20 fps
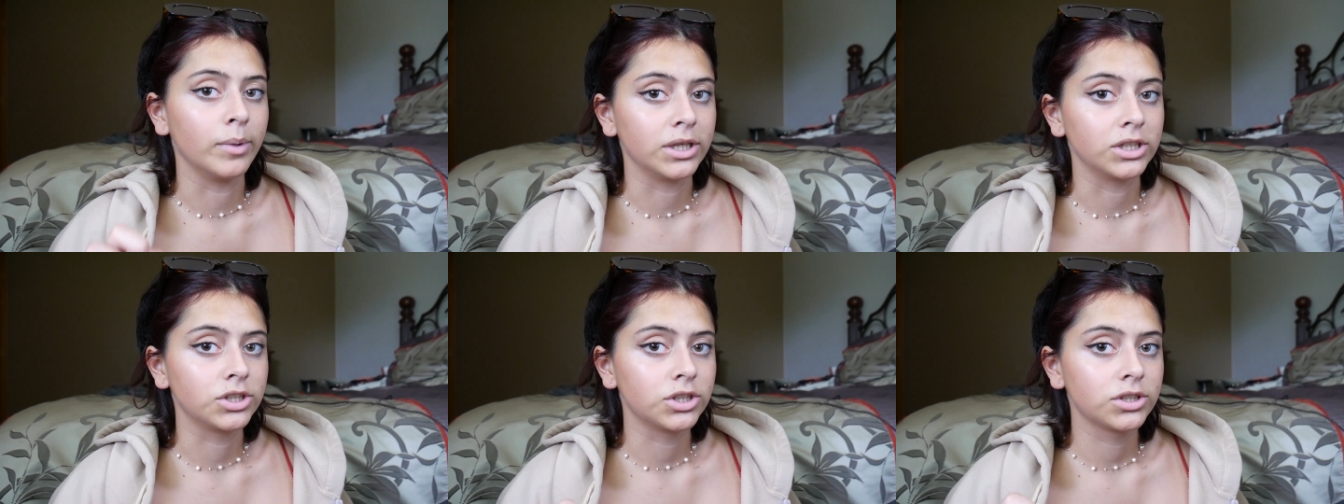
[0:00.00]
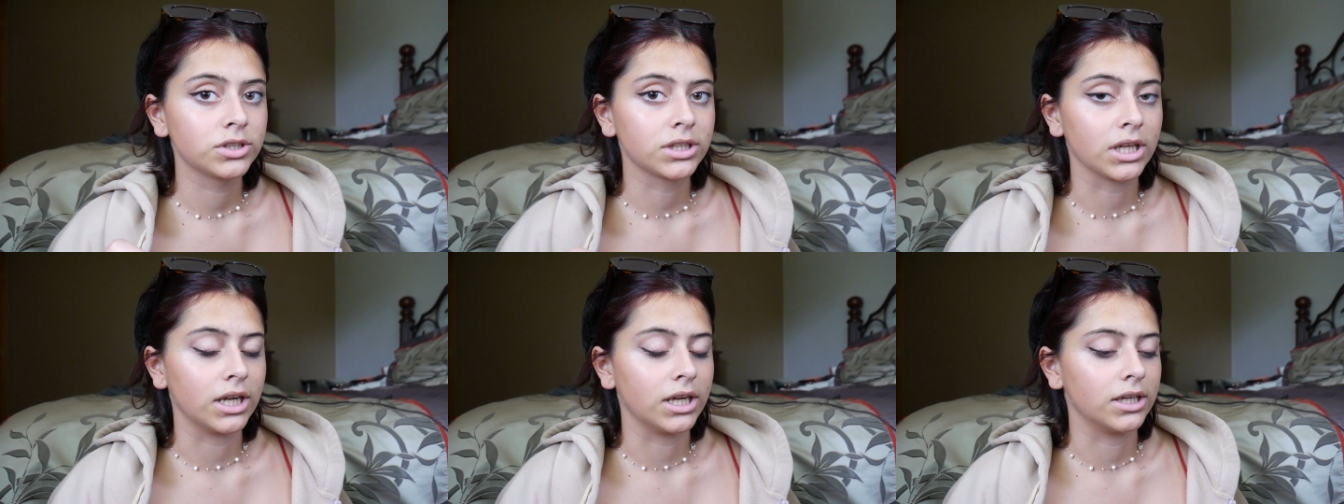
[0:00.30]

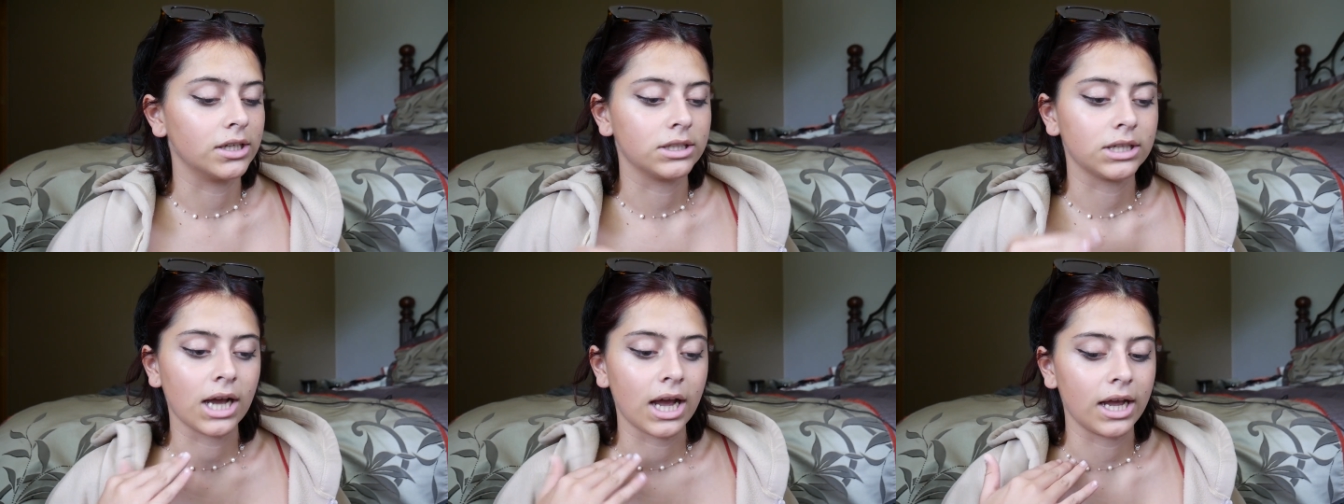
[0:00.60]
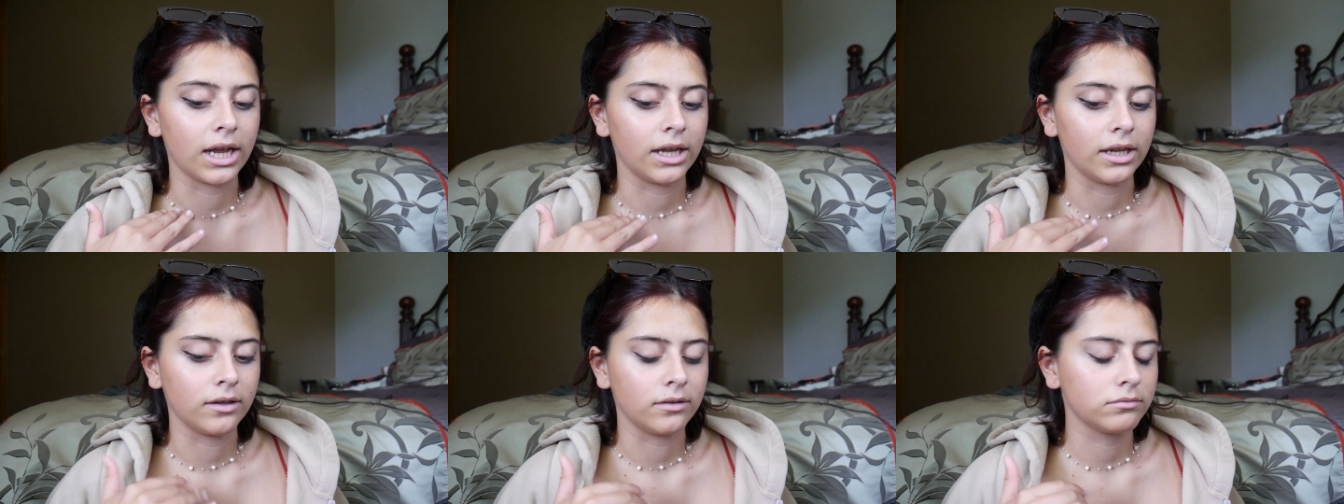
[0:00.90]
pictures and
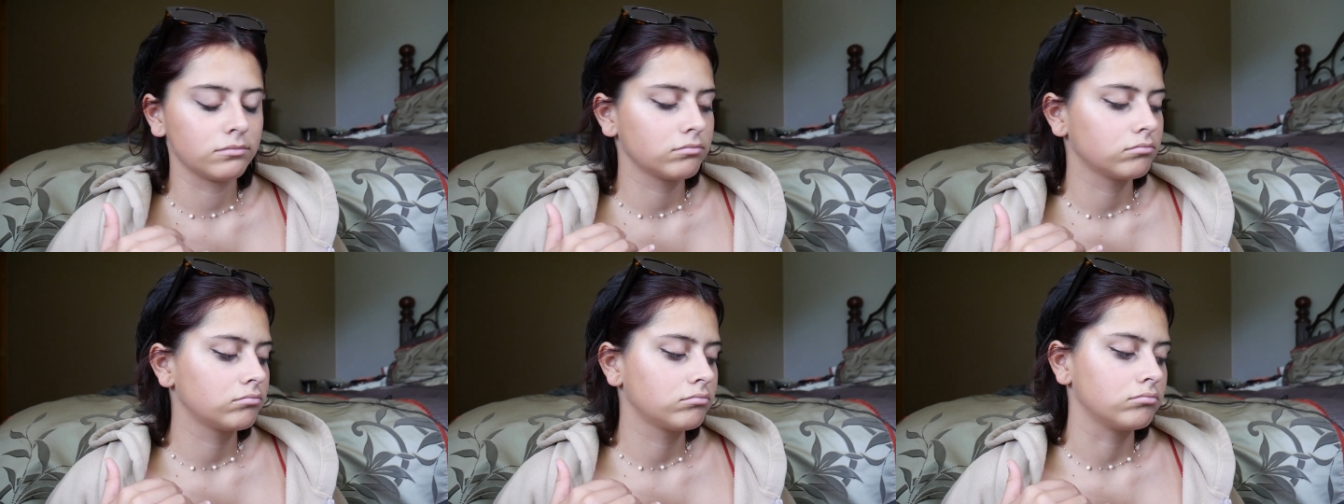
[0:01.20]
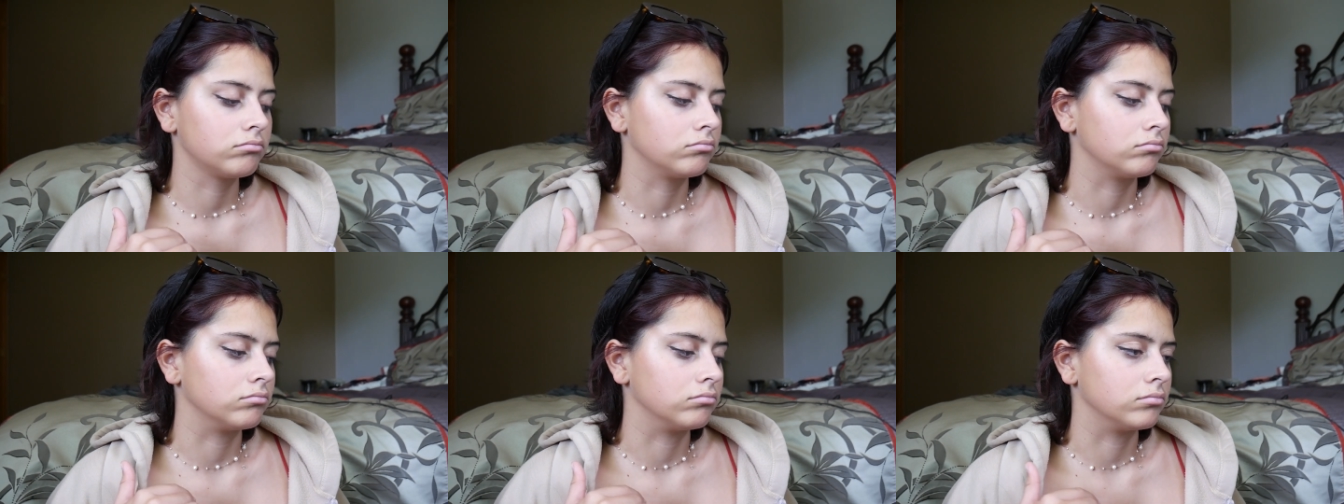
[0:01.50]
I
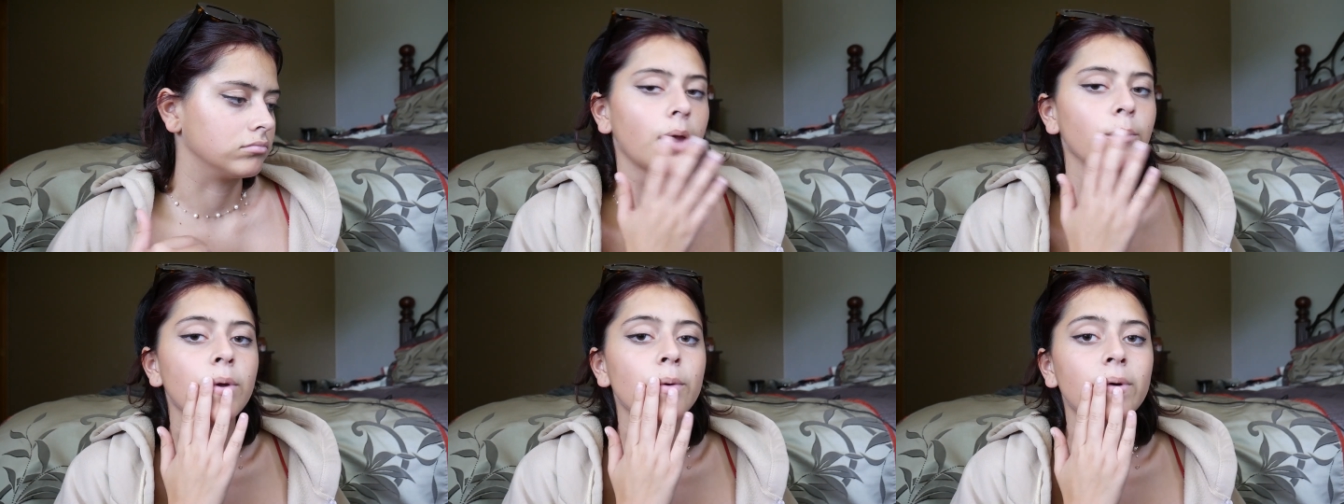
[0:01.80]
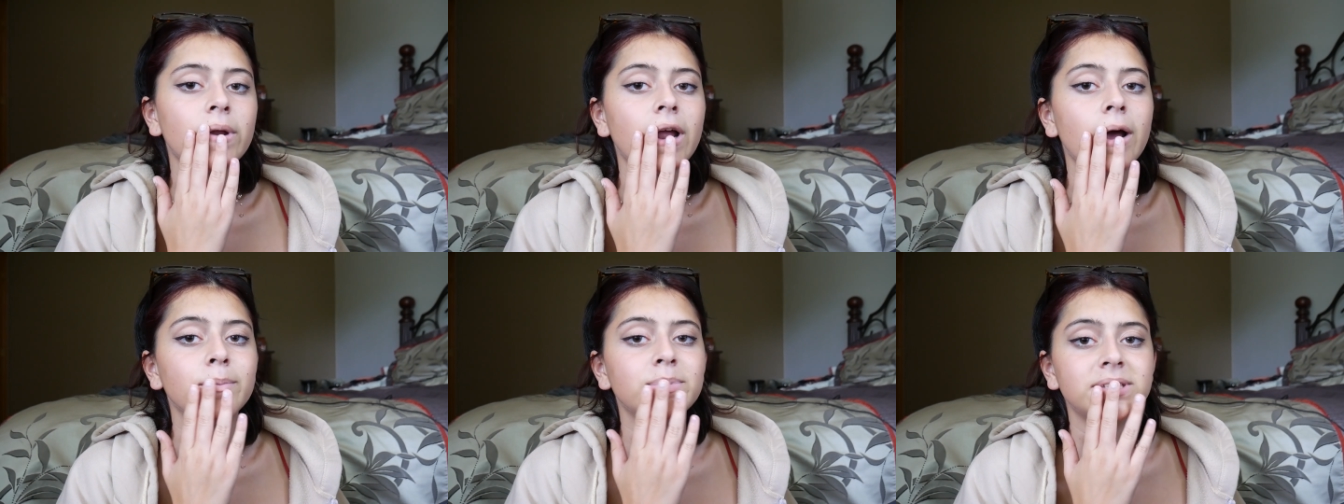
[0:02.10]
Mm -mm. Then we
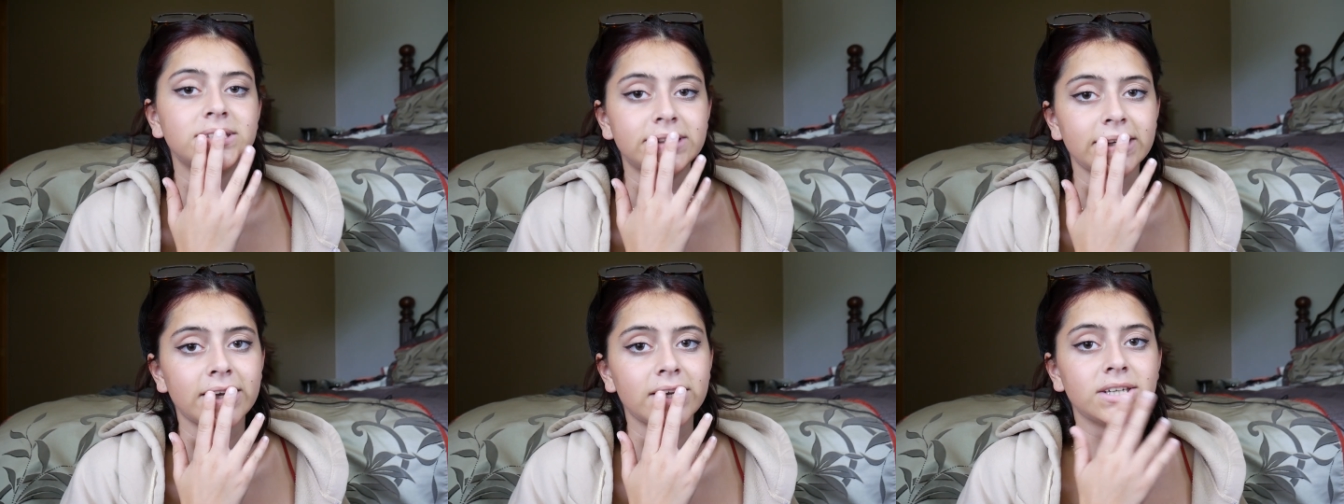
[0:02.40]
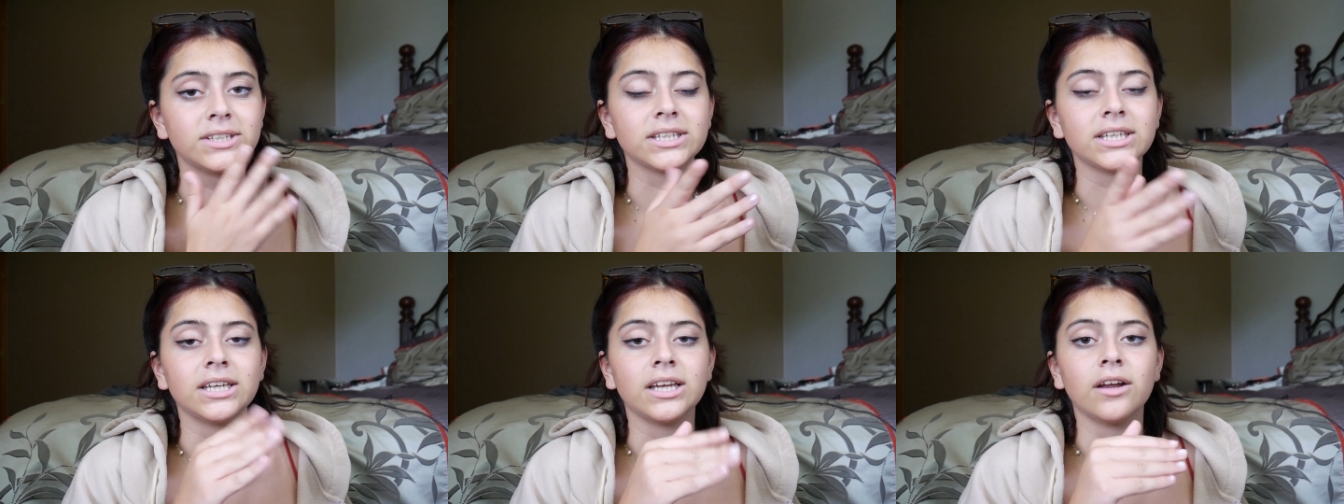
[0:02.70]
went
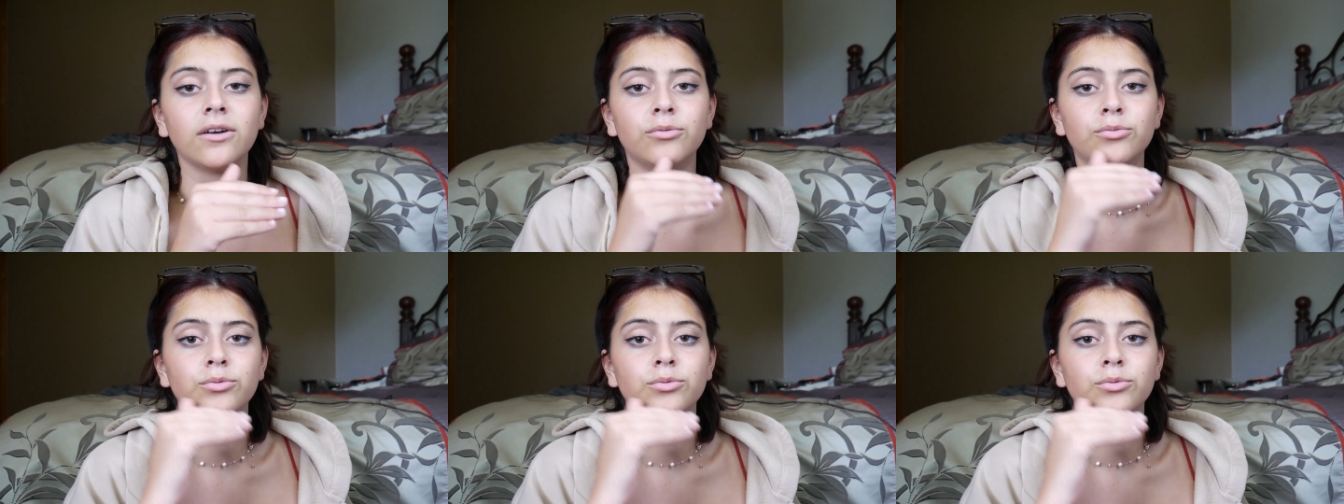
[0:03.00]
upstairs in a